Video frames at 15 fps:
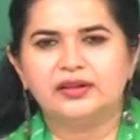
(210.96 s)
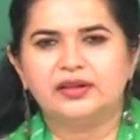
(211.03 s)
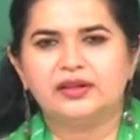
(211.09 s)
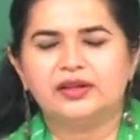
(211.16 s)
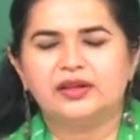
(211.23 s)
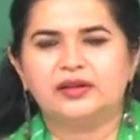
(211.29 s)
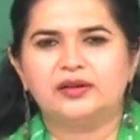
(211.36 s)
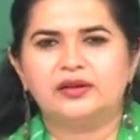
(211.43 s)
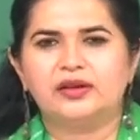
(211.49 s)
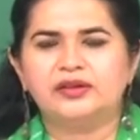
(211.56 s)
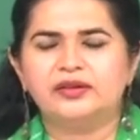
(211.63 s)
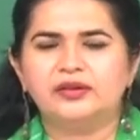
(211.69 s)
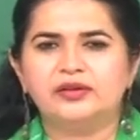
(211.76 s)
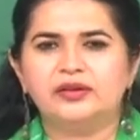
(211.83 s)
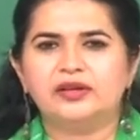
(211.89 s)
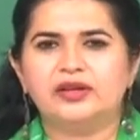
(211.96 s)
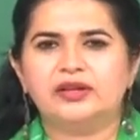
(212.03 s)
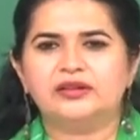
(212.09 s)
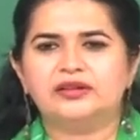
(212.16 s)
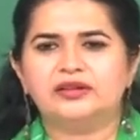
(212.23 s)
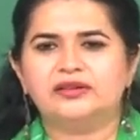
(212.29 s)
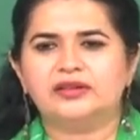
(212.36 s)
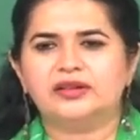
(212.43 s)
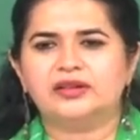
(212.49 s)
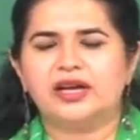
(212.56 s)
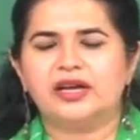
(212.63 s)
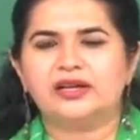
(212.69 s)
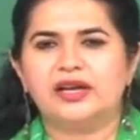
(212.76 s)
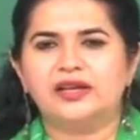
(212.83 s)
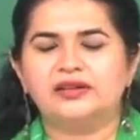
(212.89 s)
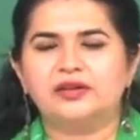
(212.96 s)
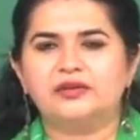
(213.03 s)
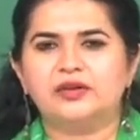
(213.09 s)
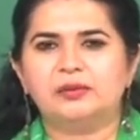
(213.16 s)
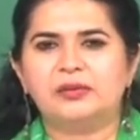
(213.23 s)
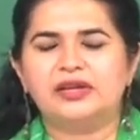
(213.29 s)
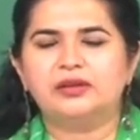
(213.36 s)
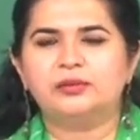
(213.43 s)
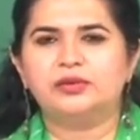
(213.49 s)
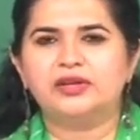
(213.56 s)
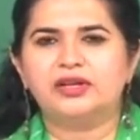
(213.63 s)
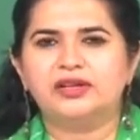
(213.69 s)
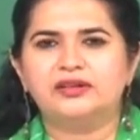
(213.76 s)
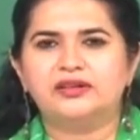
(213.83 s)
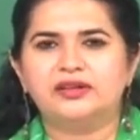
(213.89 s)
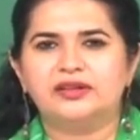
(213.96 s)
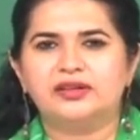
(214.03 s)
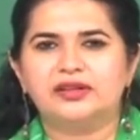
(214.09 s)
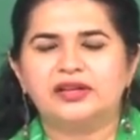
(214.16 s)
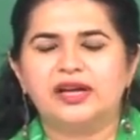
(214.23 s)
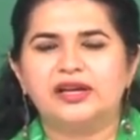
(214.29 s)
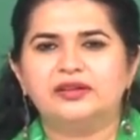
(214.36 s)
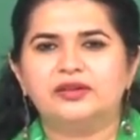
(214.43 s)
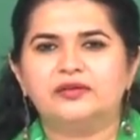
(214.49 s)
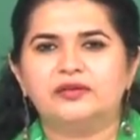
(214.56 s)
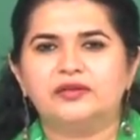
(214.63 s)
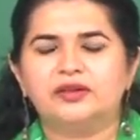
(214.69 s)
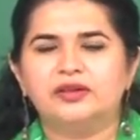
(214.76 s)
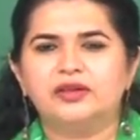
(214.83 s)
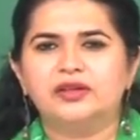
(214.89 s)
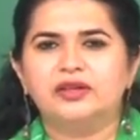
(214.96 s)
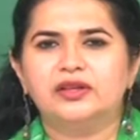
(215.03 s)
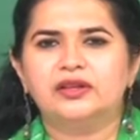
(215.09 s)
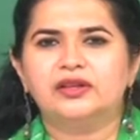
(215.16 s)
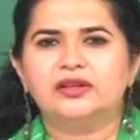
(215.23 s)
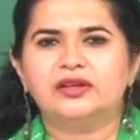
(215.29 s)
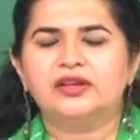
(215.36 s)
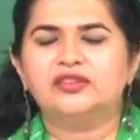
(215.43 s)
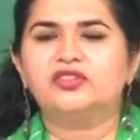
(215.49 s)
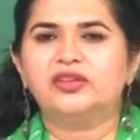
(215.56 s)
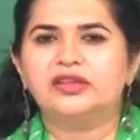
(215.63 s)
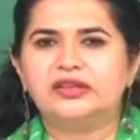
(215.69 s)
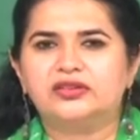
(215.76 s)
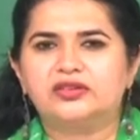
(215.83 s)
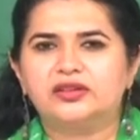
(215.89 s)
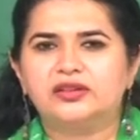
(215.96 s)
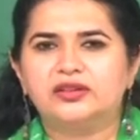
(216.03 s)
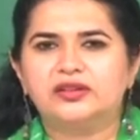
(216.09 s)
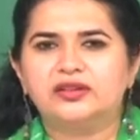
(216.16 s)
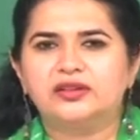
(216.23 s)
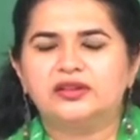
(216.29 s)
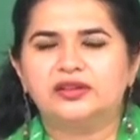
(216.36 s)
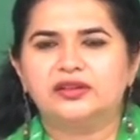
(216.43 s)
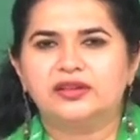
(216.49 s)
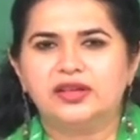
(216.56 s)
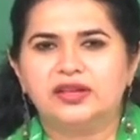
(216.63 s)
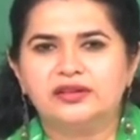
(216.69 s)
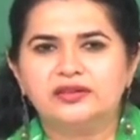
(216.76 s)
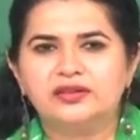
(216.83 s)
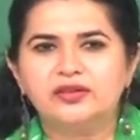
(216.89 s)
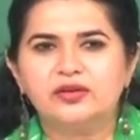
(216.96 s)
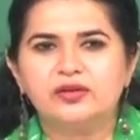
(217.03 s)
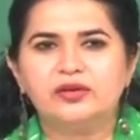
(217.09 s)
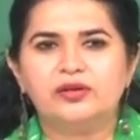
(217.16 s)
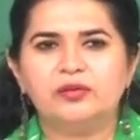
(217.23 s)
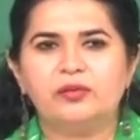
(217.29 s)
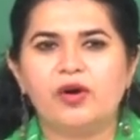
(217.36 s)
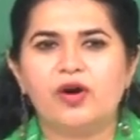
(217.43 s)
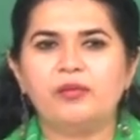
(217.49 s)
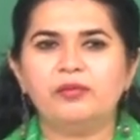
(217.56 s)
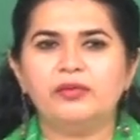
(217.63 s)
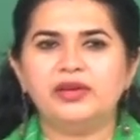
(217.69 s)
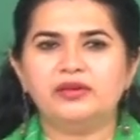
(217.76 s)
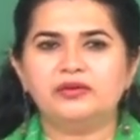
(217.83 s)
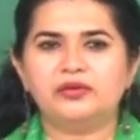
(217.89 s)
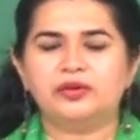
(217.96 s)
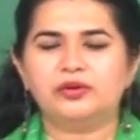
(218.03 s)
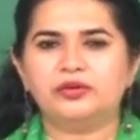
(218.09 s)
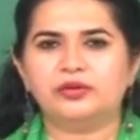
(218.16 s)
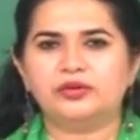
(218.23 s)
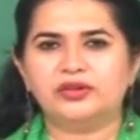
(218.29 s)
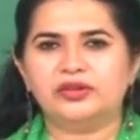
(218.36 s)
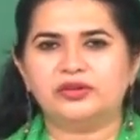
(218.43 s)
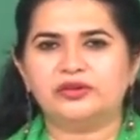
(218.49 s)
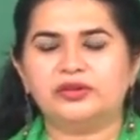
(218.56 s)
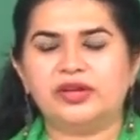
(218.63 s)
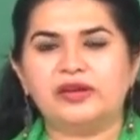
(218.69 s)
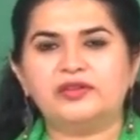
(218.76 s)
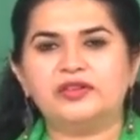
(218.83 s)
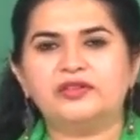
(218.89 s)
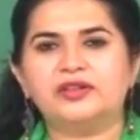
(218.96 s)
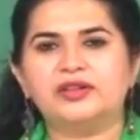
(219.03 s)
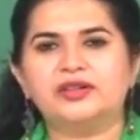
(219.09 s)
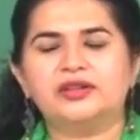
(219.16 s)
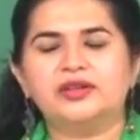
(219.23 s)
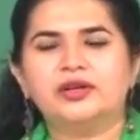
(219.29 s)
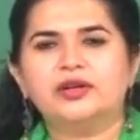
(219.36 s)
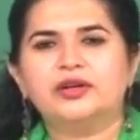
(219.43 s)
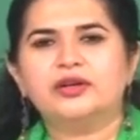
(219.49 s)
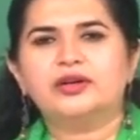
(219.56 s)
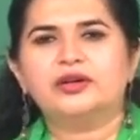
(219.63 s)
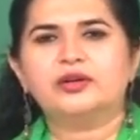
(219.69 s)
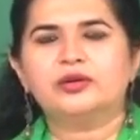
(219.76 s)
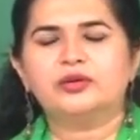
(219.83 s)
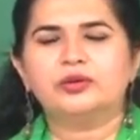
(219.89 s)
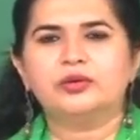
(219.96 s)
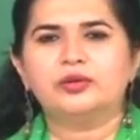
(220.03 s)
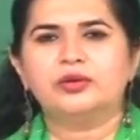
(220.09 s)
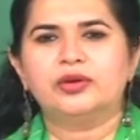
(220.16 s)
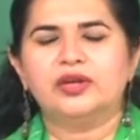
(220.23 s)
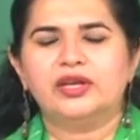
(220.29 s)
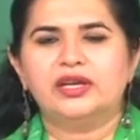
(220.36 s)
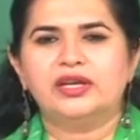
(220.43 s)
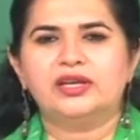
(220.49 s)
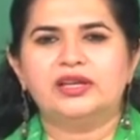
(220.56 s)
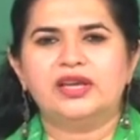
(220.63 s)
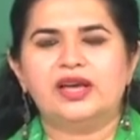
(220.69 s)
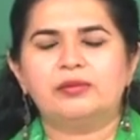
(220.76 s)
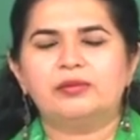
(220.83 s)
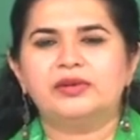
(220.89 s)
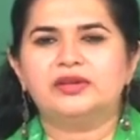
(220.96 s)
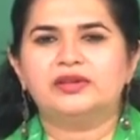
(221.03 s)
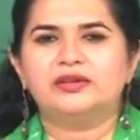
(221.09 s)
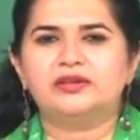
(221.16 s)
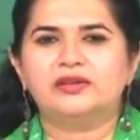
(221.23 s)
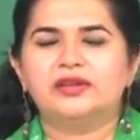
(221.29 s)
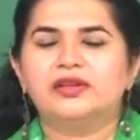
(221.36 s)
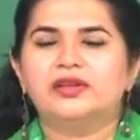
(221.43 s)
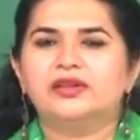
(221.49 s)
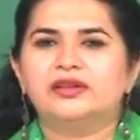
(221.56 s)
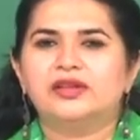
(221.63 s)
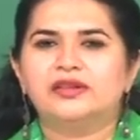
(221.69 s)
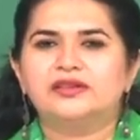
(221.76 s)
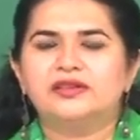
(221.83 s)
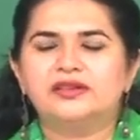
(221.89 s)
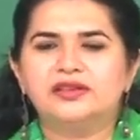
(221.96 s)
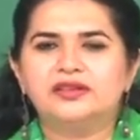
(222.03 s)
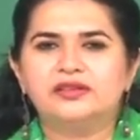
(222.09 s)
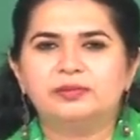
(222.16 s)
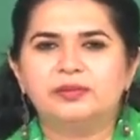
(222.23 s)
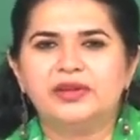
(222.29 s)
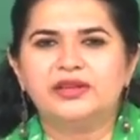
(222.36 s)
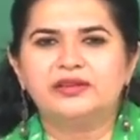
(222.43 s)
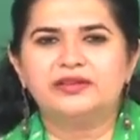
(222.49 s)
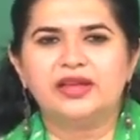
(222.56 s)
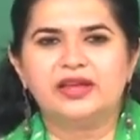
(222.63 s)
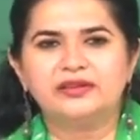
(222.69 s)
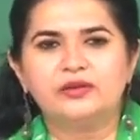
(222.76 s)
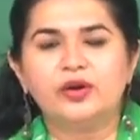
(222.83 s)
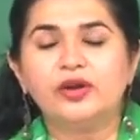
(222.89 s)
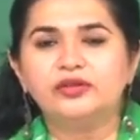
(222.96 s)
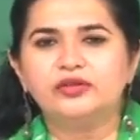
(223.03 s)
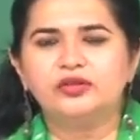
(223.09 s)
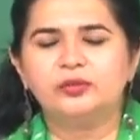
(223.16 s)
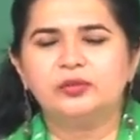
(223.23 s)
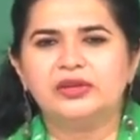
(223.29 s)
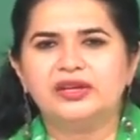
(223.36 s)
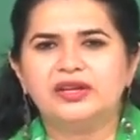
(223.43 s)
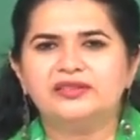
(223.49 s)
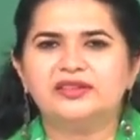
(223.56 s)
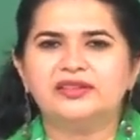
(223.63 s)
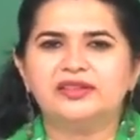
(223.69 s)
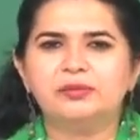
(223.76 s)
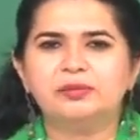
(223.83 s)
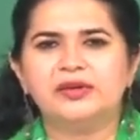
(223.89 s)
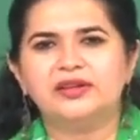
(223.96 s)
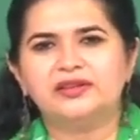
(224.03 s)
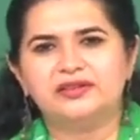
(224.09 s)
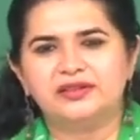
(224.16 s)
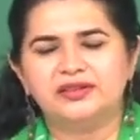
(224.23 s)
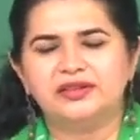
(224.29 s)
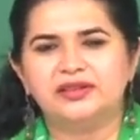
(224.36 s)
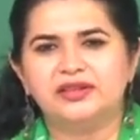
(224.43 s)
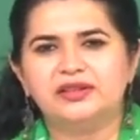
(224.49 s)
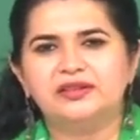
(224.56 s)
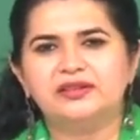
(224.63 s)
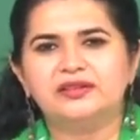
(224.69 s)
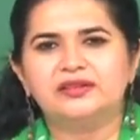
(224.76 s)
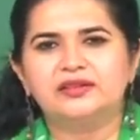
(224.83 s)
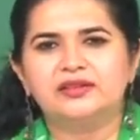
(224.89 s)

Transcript: know, a kind of a manipulator, a kind of a cheat. Yeah, so Bombay 420, everyone who inhabits the city space has got to be a city person, is